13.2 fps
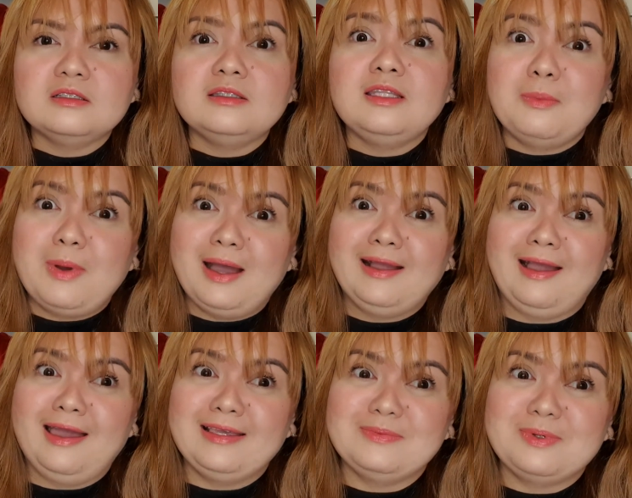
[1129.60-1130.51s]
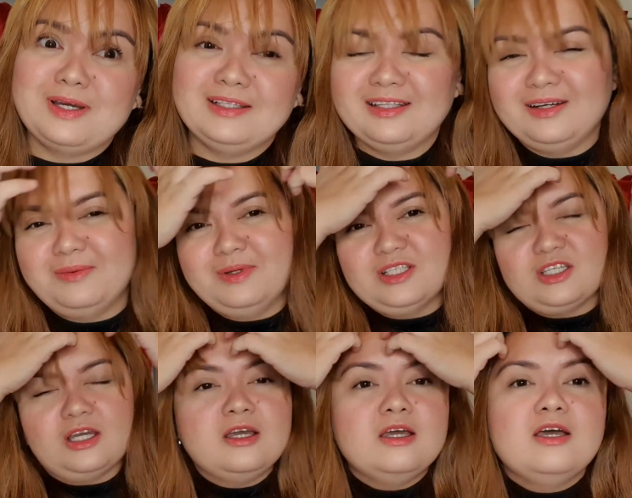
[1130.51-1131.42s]
Diba, guys?
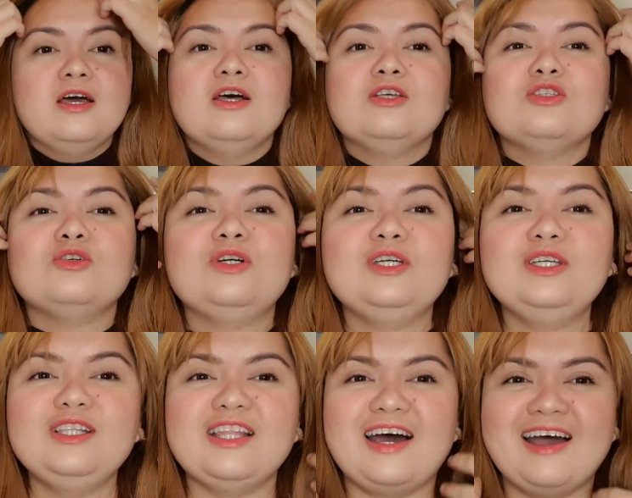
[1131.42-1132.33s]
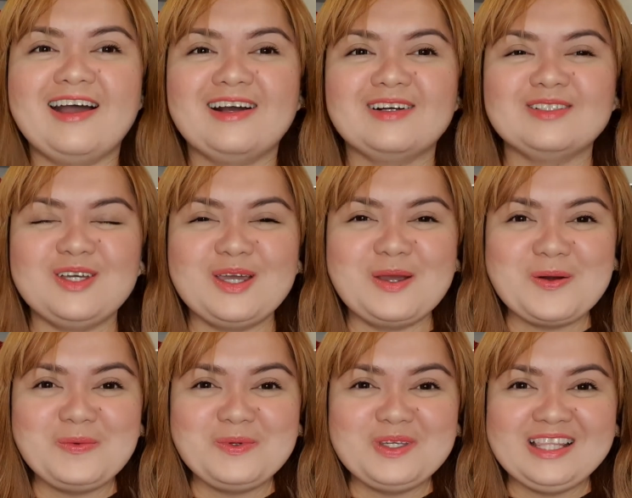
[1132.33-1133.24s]
So, ayun lang. So, I
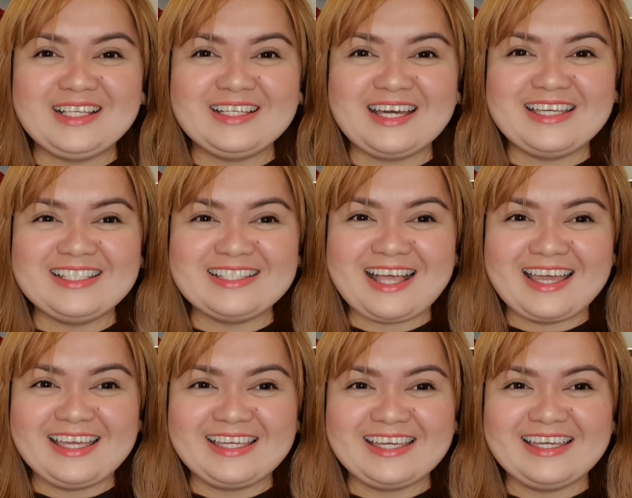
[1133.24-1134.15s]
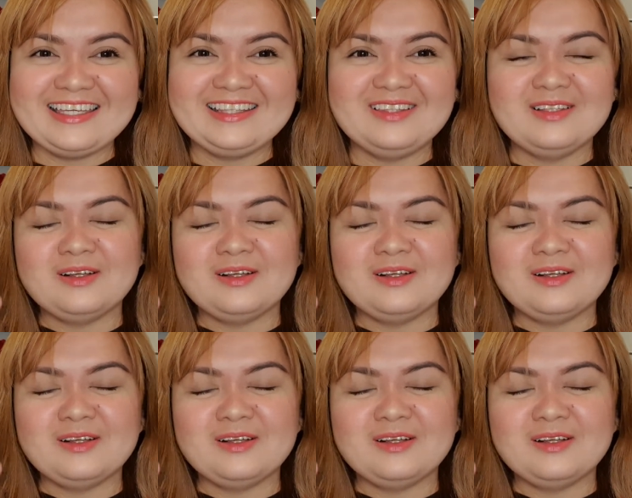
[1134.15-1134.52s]
hope you guys like it.